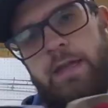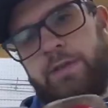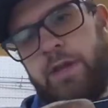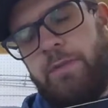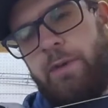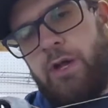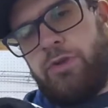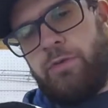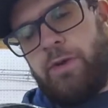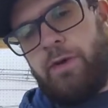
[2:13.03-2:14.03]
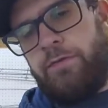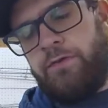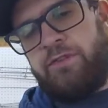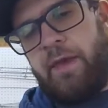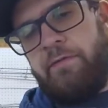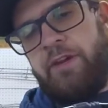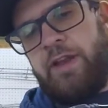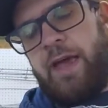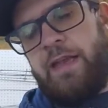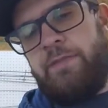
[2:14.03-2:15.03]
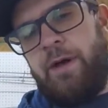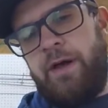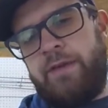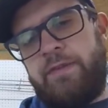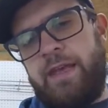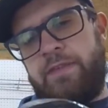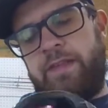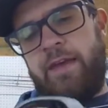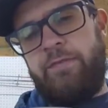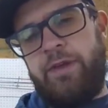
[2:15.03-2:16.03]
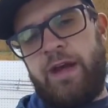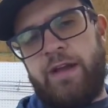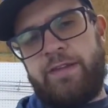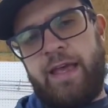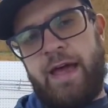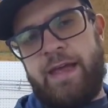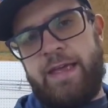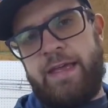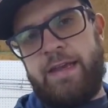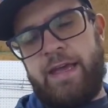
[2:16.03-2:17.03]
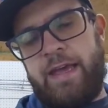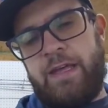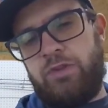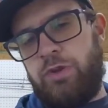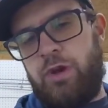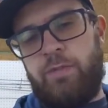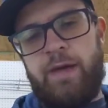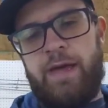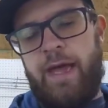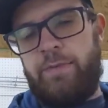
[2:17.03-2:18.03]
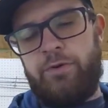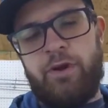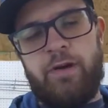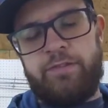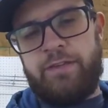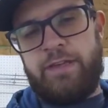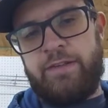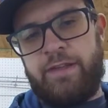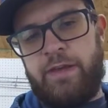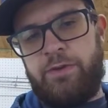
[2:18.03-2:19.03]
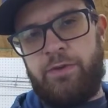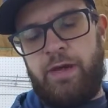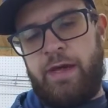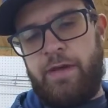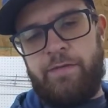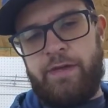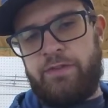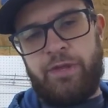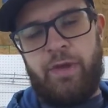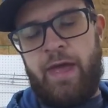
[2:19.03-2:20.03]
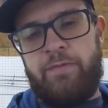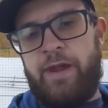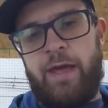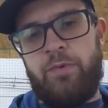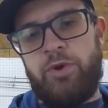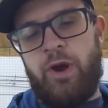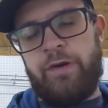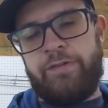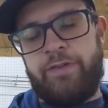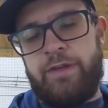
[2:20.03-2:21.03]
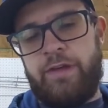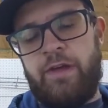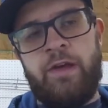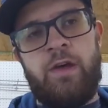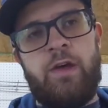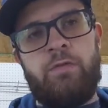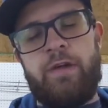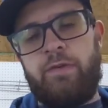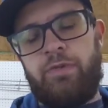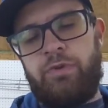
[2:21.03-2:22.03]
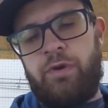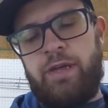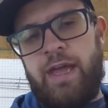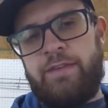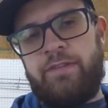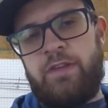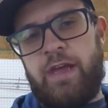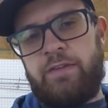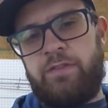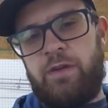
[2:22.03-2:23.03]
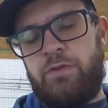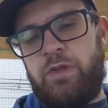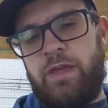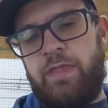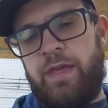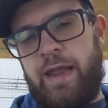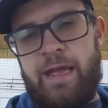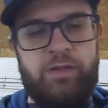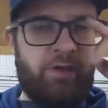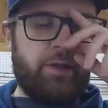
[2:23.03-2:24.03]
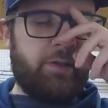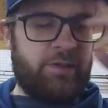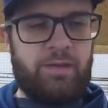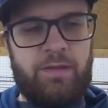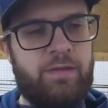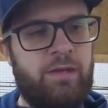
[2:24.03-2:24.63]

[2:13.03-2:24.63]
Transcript: It's a good budget reel for $70 to $80. It's definitely not as high-end as, you know, my Abu Garcias I do have. I still have an Abu Garcia Revo 3 STX 3rd Gen that I just